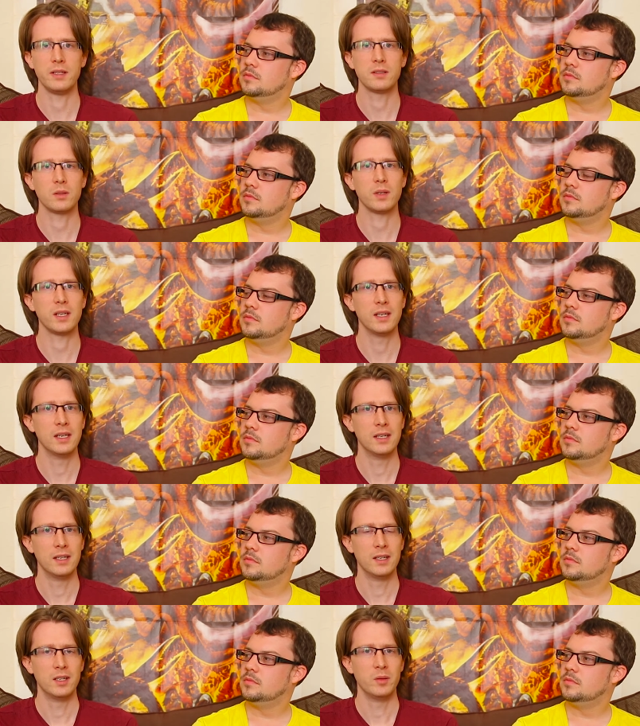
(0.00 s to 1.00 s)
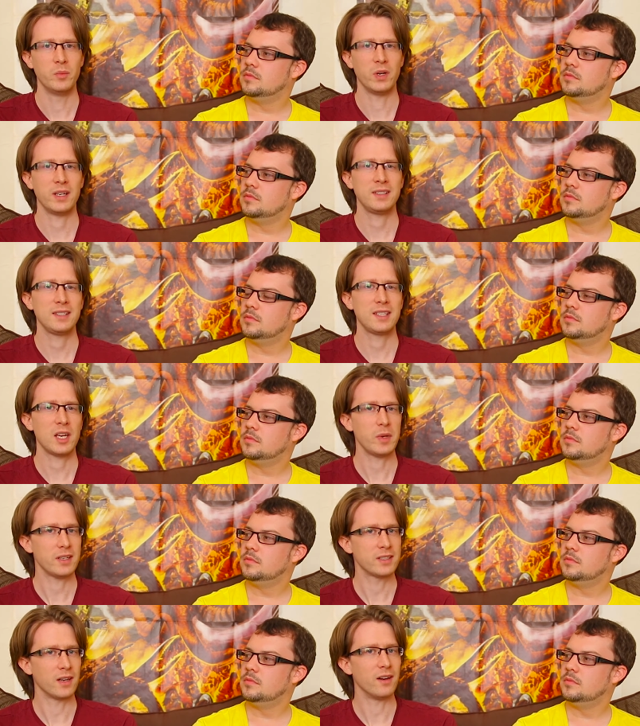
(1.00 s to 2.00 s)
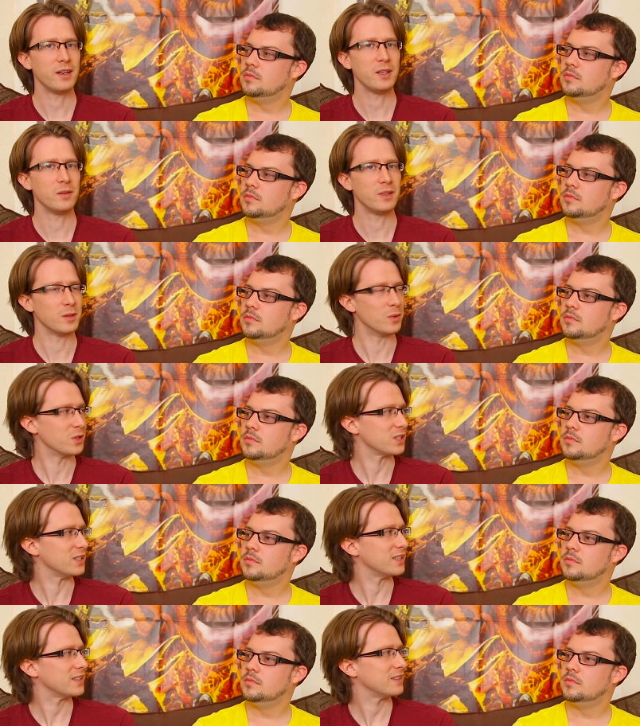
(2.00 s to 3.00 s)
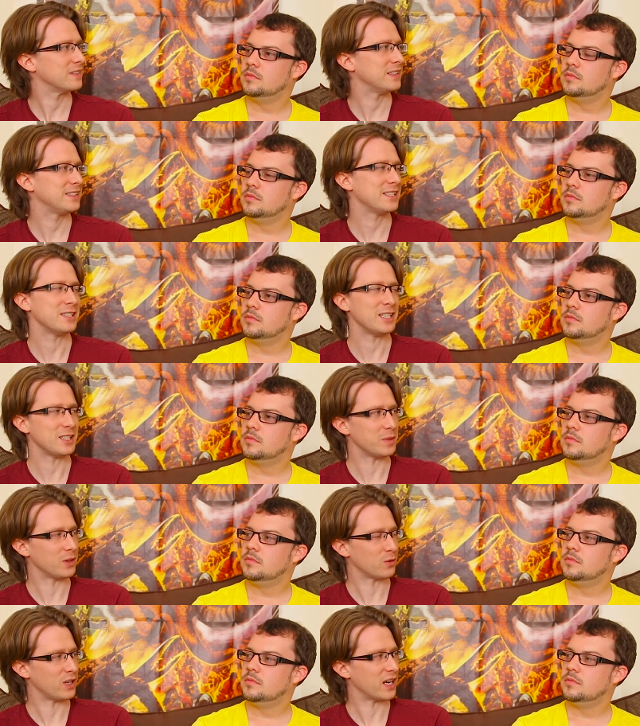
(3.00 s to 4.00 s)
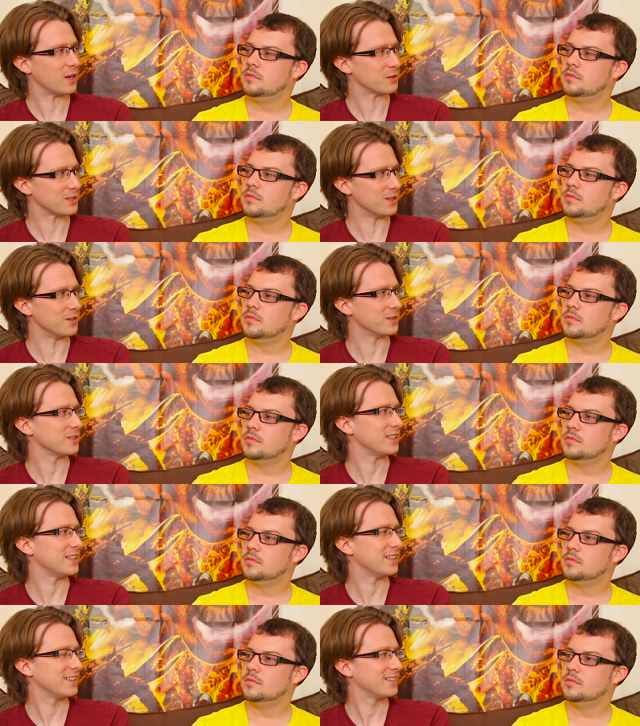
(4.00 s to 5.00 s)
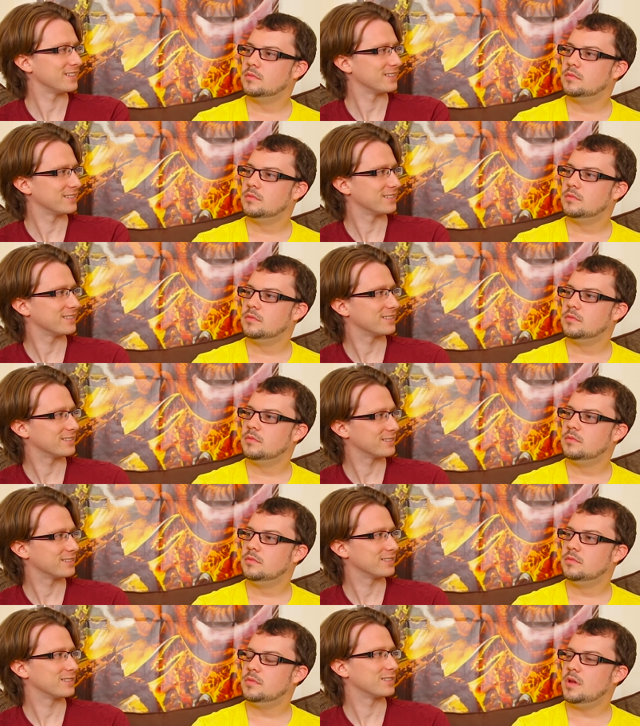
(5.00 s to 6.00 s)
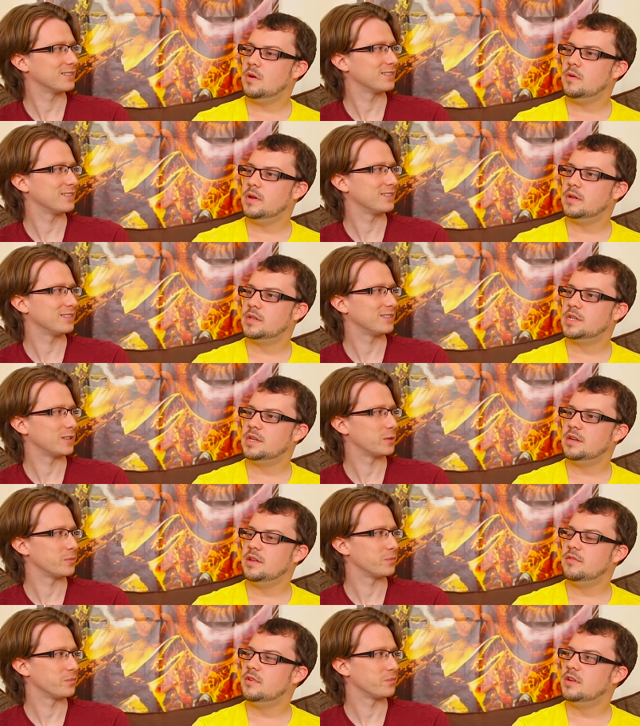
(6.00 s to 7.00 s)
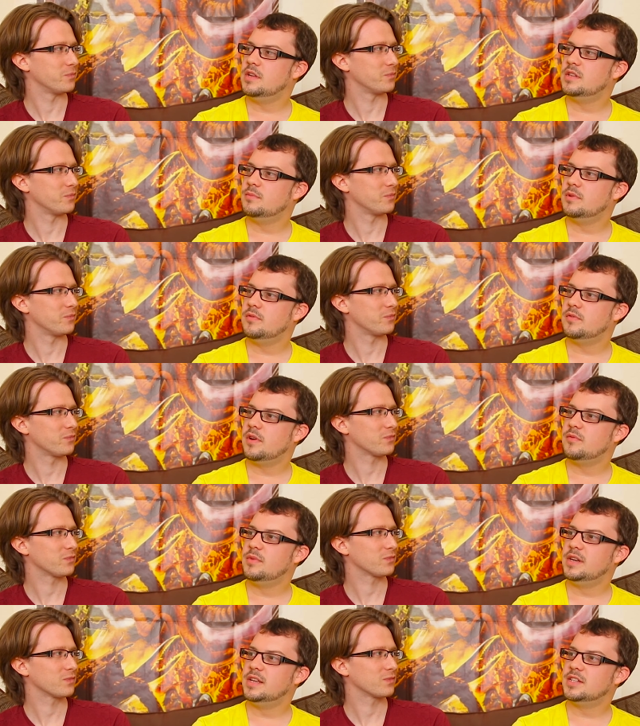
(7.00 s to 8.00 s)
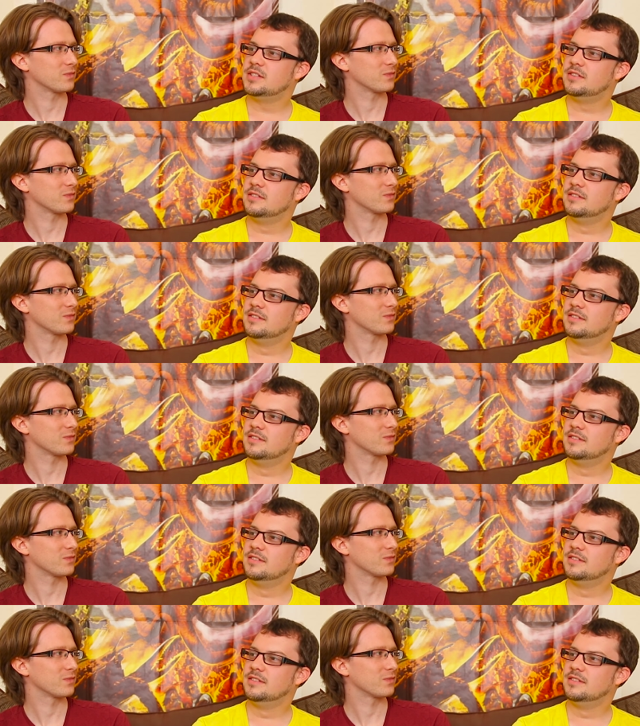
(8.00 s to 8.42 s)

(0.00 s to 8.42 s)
Speaker 1: into it. But I did get a bit tired of it watching it. It didn't need to be three hours long, did it?
Speaker 2: No, it didn't even need to be five minutes long.